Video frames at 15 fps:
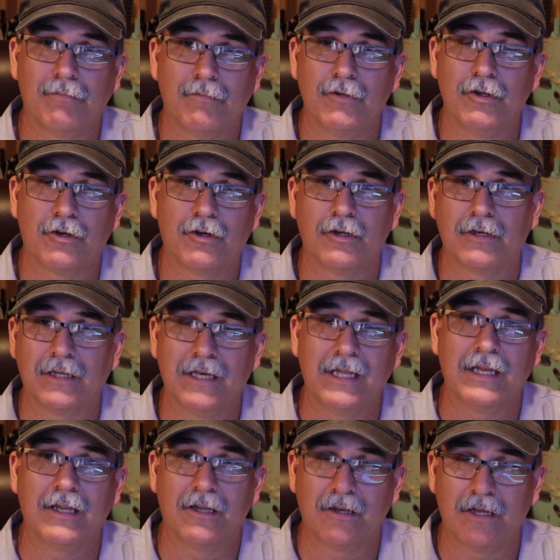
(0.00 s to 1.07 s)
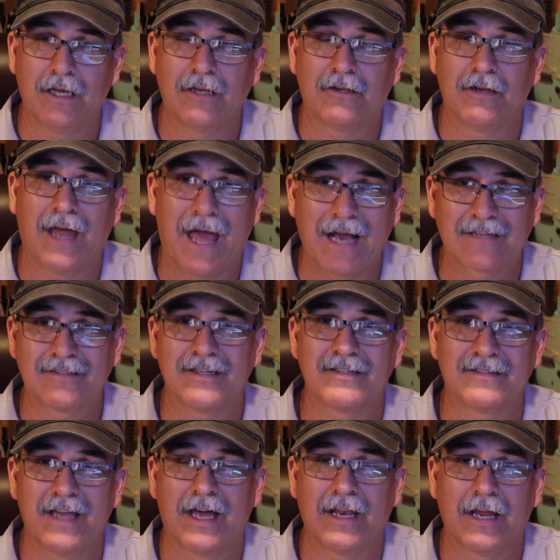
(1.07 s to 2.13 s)
you couldn't get into to
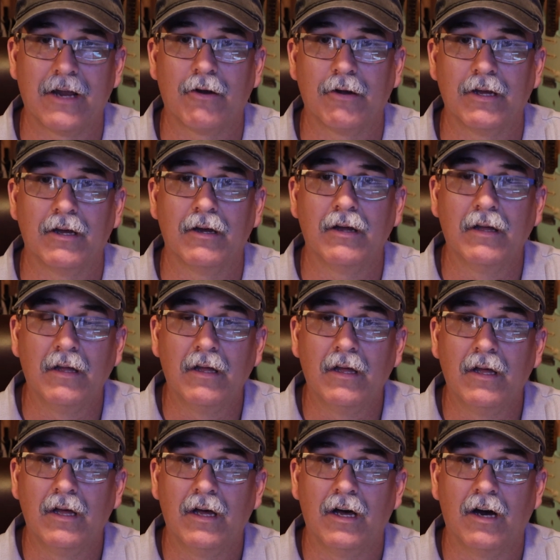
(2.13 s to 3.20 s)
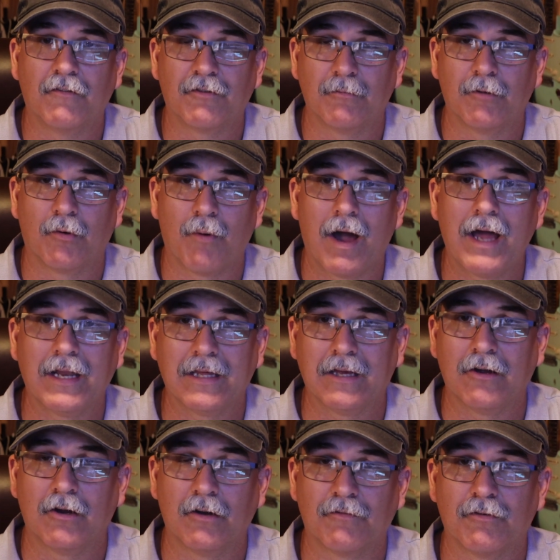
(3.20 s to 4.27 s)
access that area from the writing
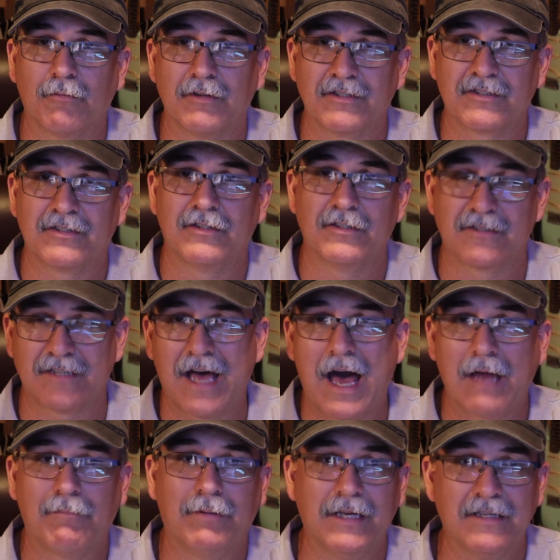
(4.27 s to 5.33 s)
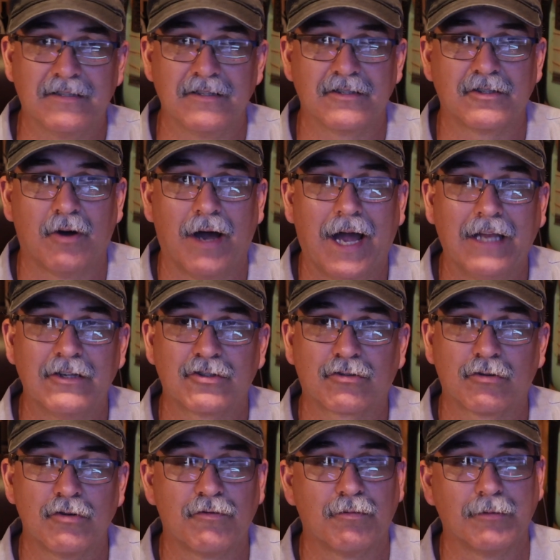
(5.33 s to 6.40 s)
area from the side pieces, so I had to
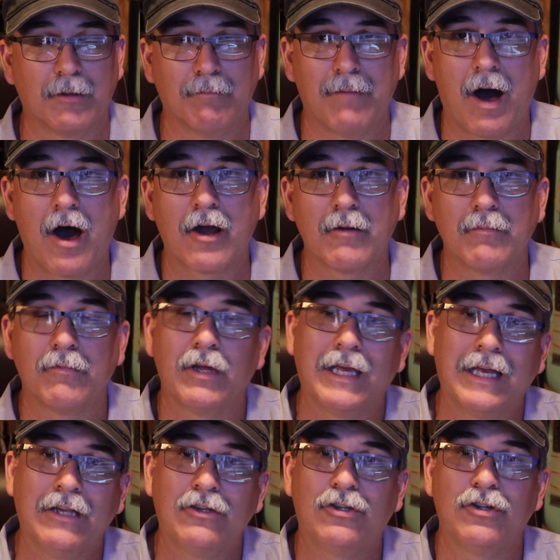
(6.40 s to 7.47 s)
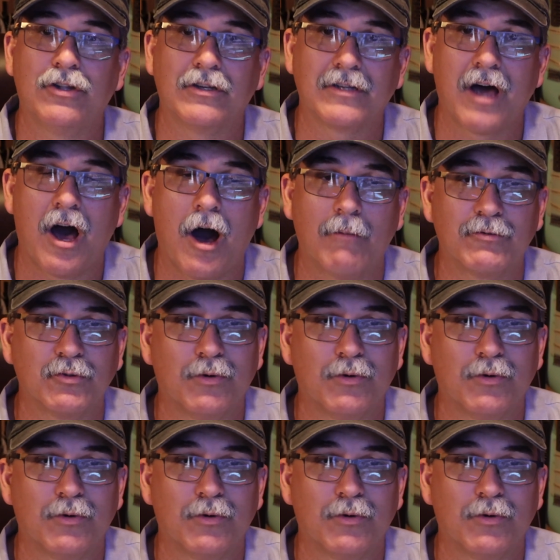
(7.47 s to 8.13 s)
screw from the bottom into the top.